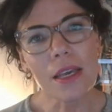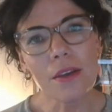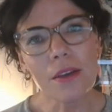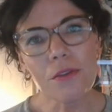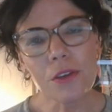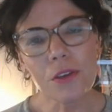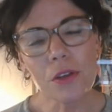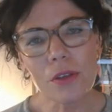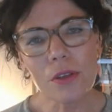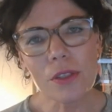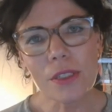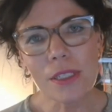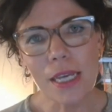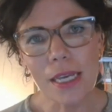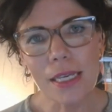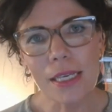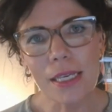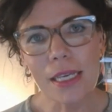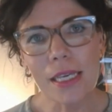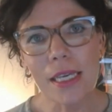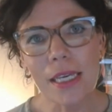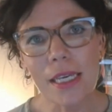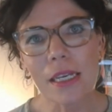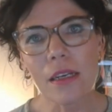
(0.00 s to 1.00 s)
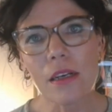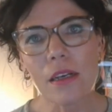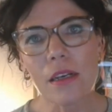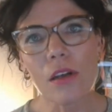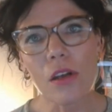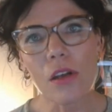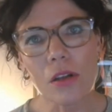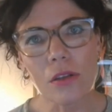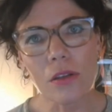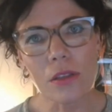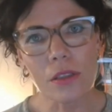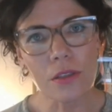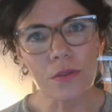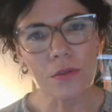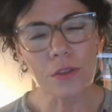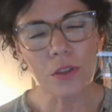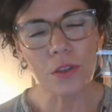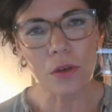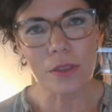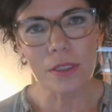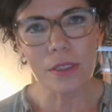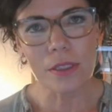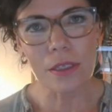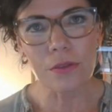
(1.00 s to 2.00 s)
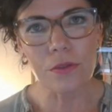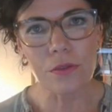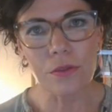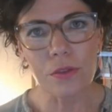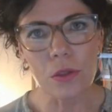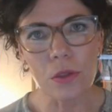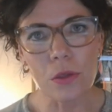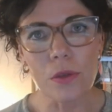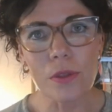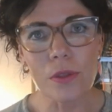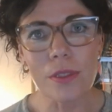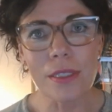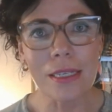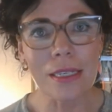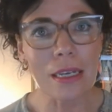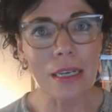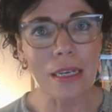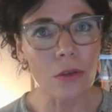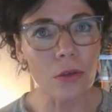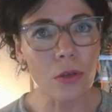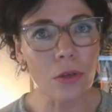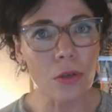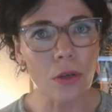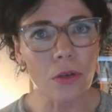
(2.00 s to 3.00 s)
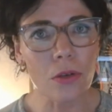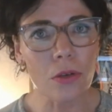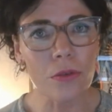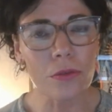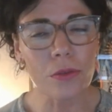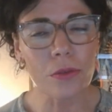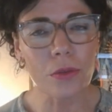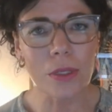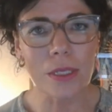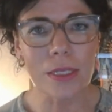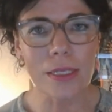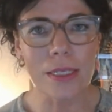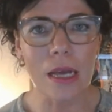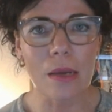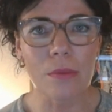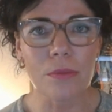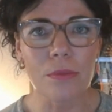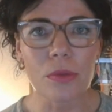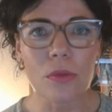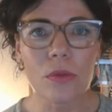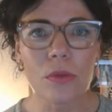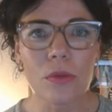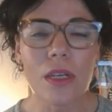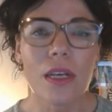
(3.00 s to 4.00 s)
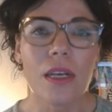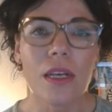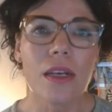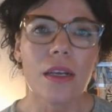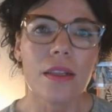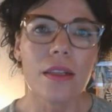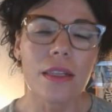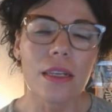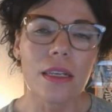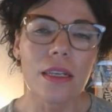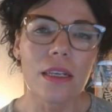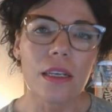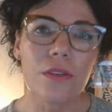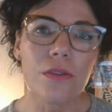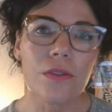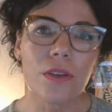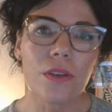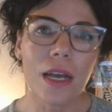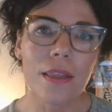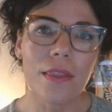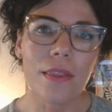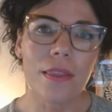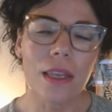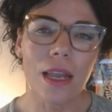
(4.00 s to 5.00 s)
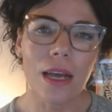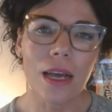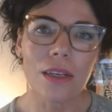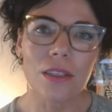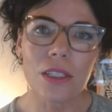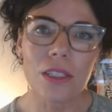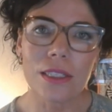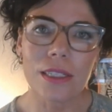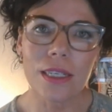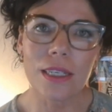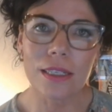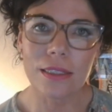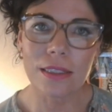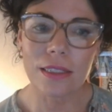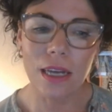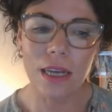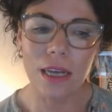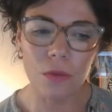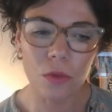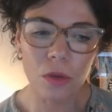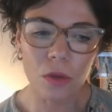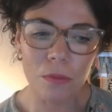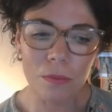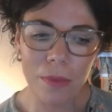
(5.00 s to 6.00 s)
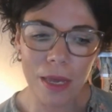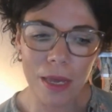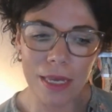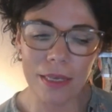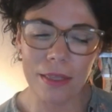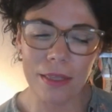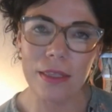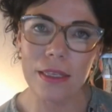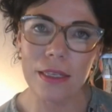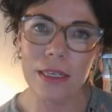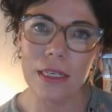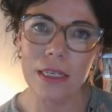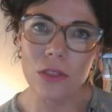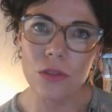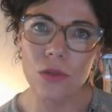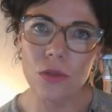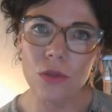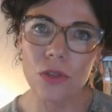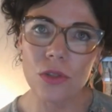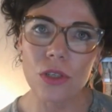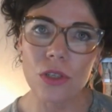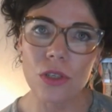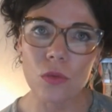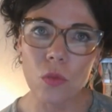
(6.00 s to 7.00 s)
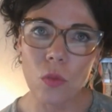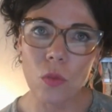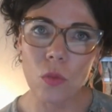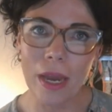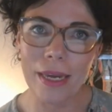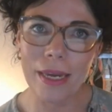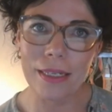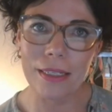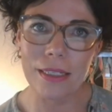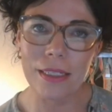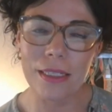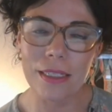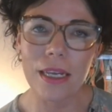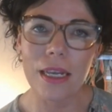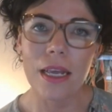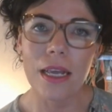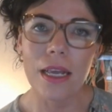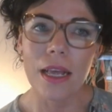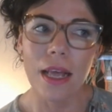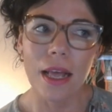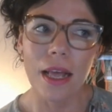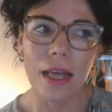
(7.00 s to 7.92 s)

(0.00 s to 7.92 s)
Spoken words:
If you're taking in lots of toxic foods and alcohol, for example, the liver and the large intestine will make the estrogen wait.